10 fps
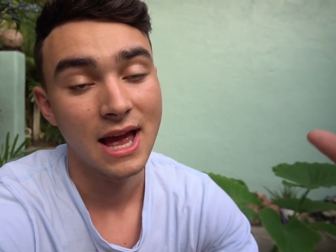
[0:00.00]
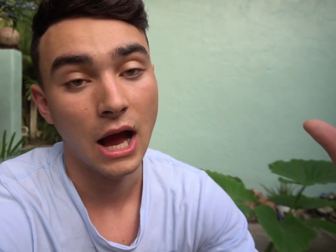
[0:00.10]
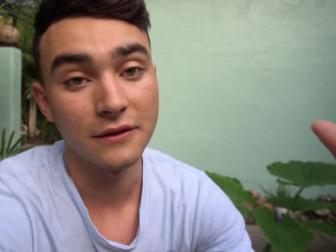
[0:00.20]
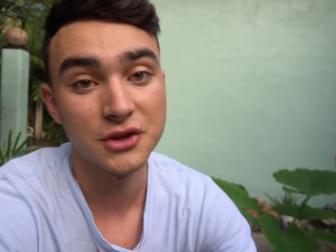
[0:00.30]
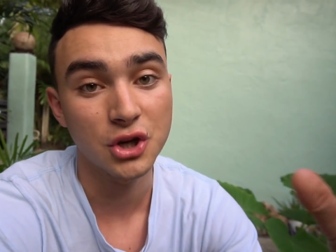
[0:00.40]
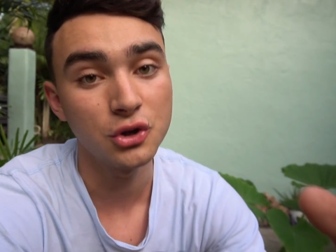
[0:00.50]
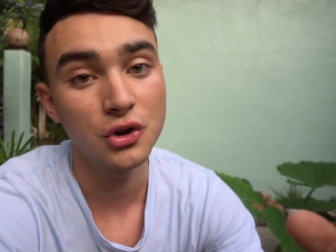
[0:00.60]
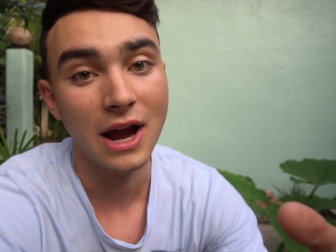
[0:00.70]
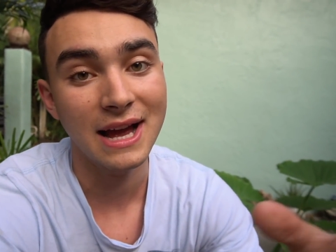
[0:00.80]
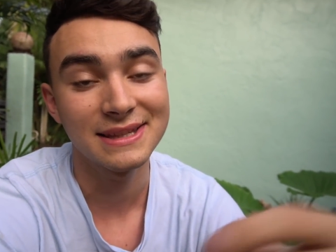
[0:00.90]
I've showed
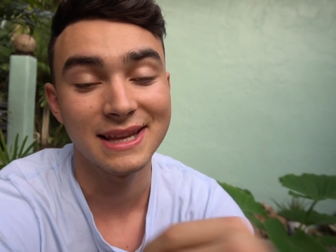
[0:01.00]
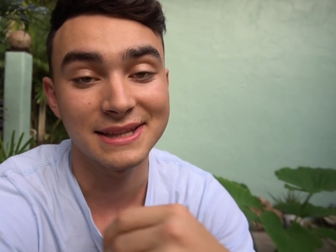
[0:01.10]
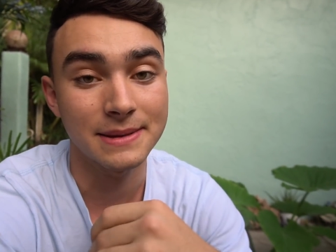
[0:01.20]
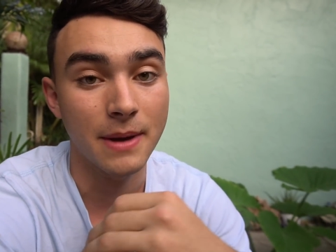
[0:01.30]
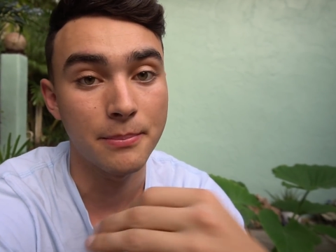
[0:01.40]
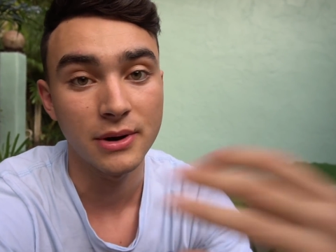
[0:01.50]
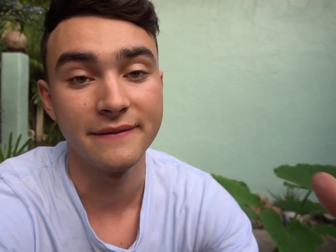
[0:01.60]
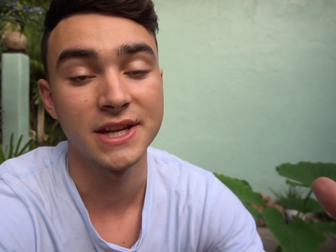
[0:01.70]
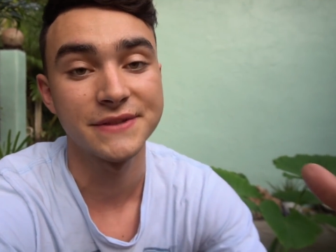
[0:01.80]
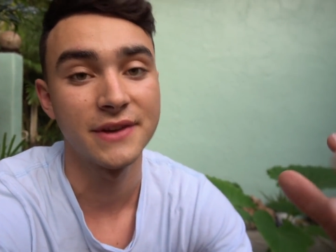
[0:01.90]
you guys this in my
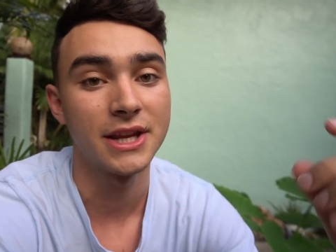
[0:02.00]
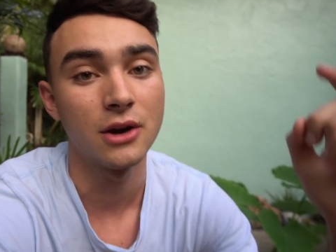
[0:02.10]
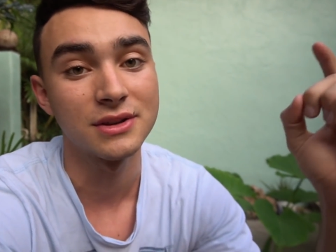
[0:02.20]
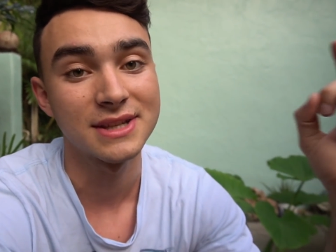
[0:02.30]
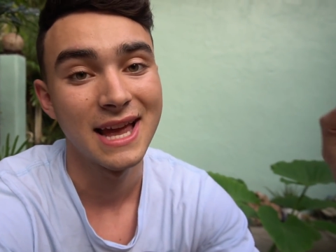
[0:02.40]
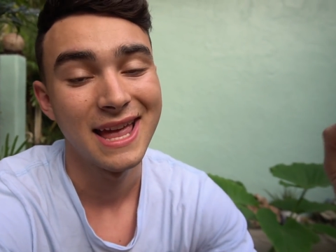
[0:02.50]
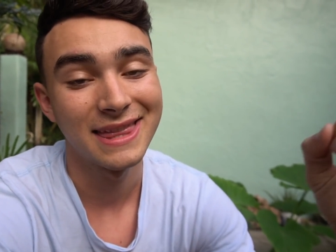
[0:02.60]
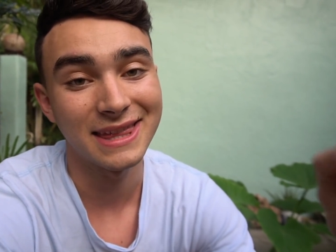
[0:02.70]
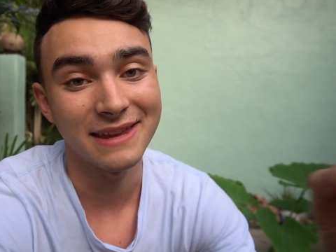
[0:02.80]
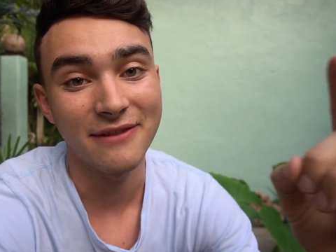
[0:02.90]
previous videos,
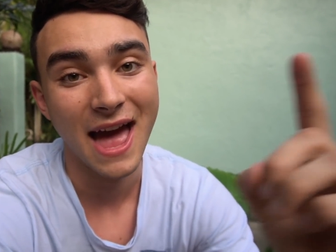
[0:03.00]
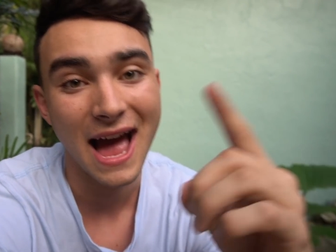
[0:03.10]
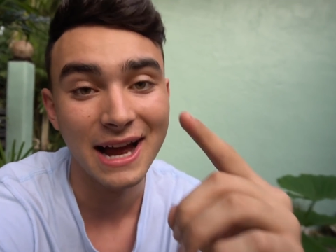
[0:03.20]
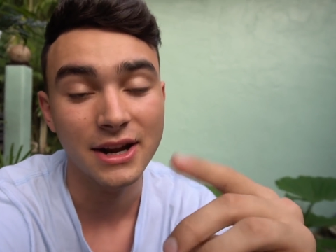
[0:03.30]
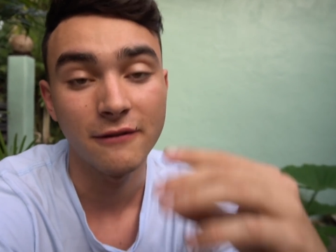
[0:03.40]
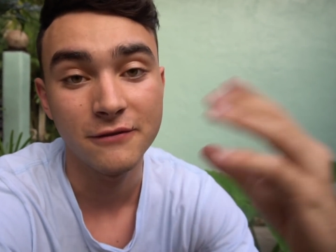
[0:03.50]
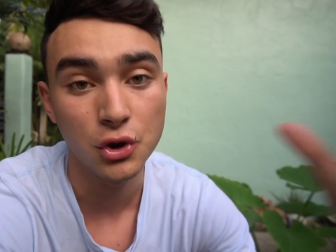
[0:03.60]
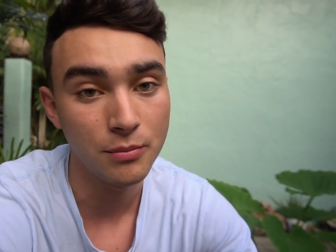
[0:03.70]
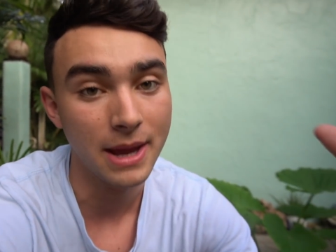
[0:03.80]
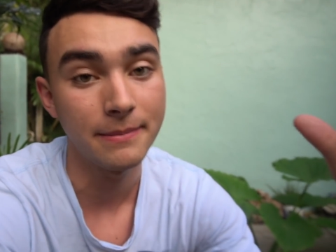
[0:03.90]
that they've had a
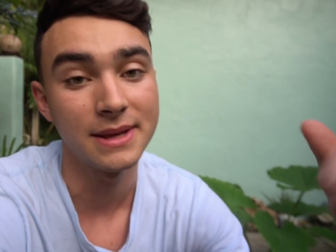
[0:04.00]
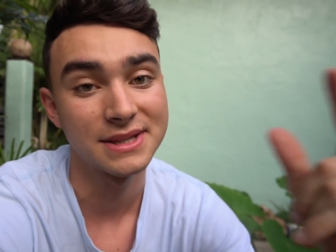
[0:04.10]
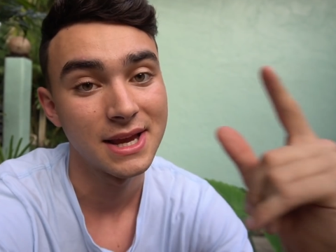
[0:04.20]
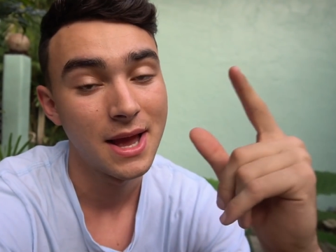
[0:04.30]
few babies,